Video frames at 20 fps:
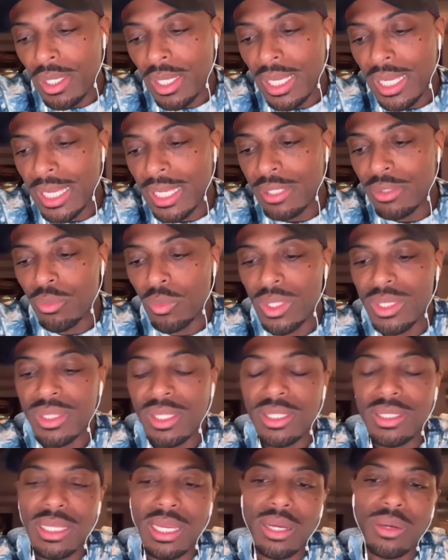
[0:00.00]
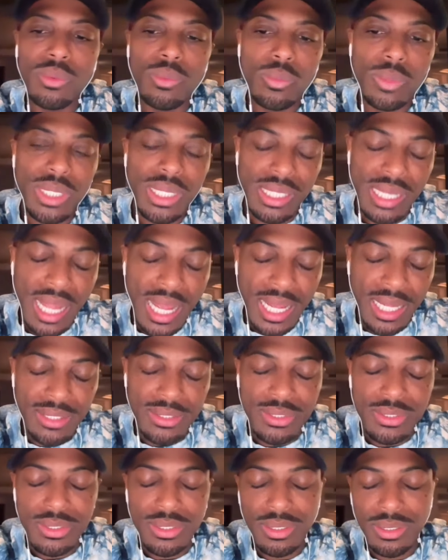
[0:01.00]
And one thing that we had
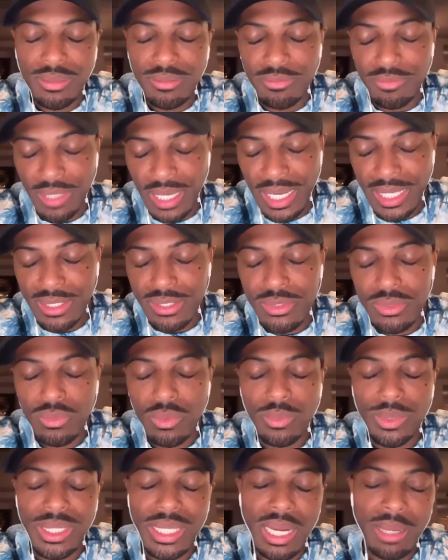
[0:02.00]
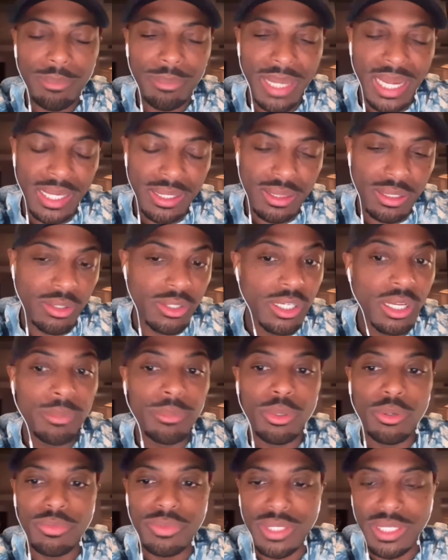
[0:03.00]
asked Vice when we got back there, a
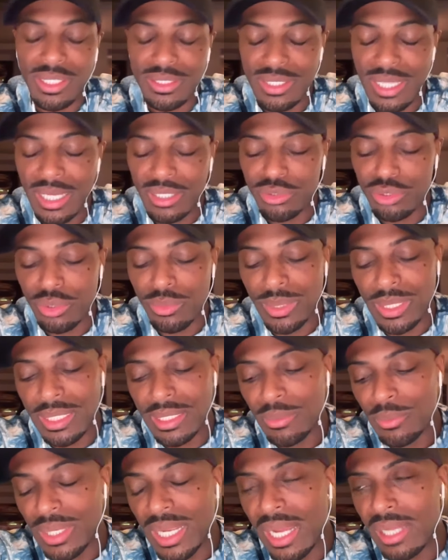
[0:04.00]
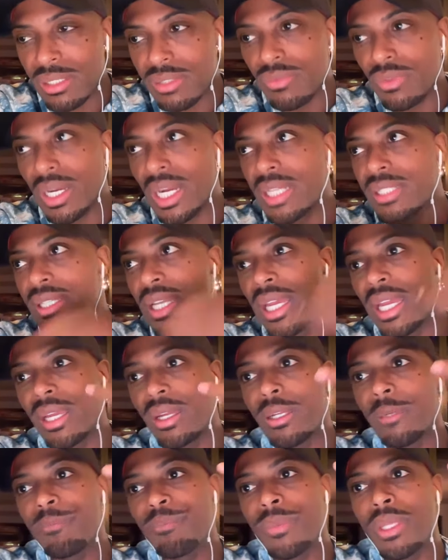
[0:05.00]
number of things, actually, we asked Vice,
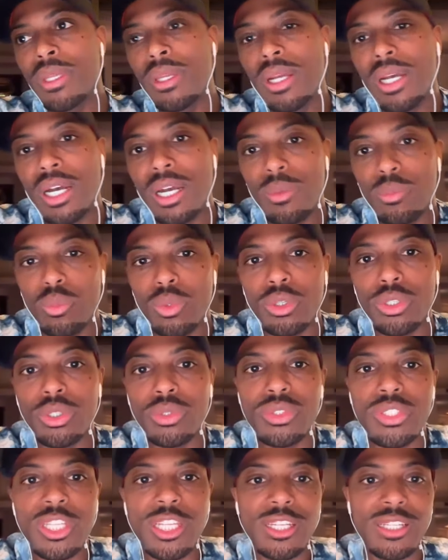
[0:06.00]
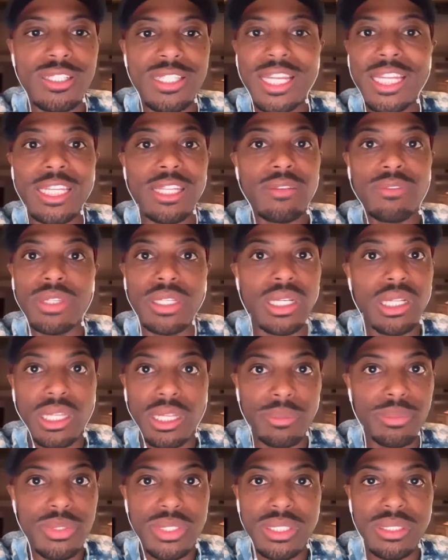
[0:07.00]
hey, will you send us any of the
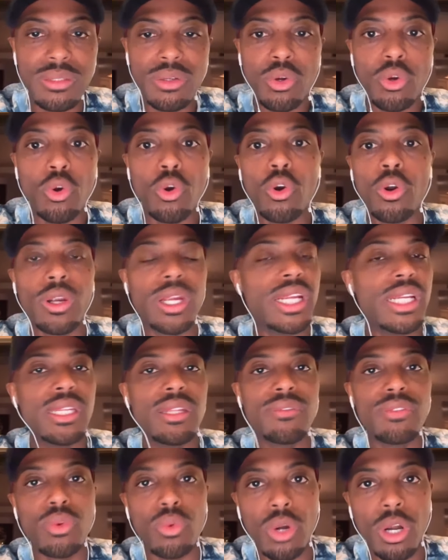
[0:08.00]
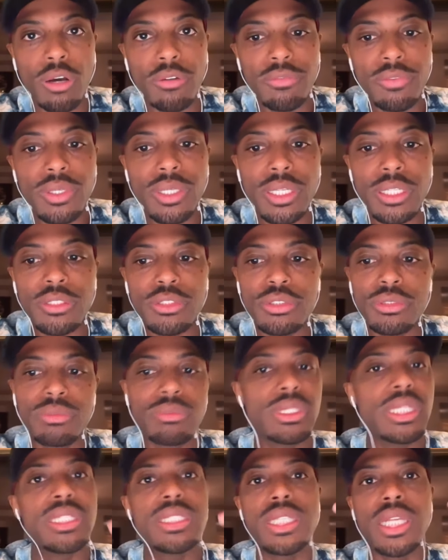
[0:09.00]
clips or any of the raw footage?
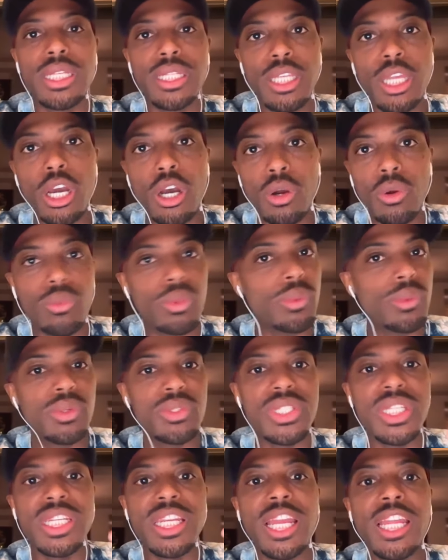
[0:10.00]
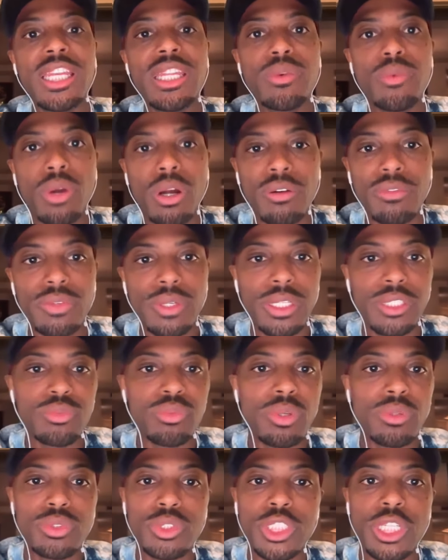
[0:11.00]
They say, no, we won't send any raw footage.
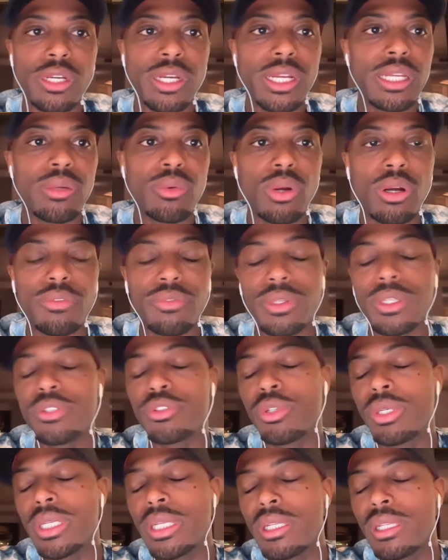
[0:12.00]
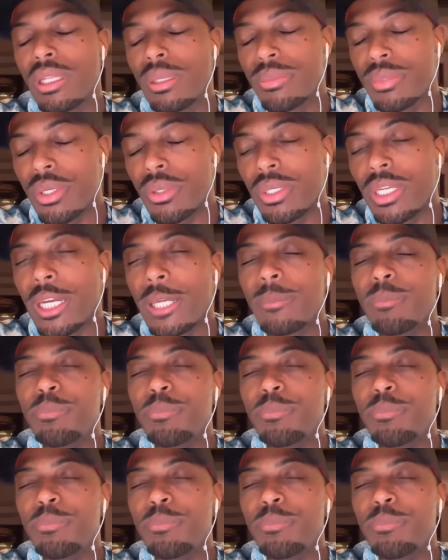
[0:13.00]
We won't share any raw footage or any clips. Okay.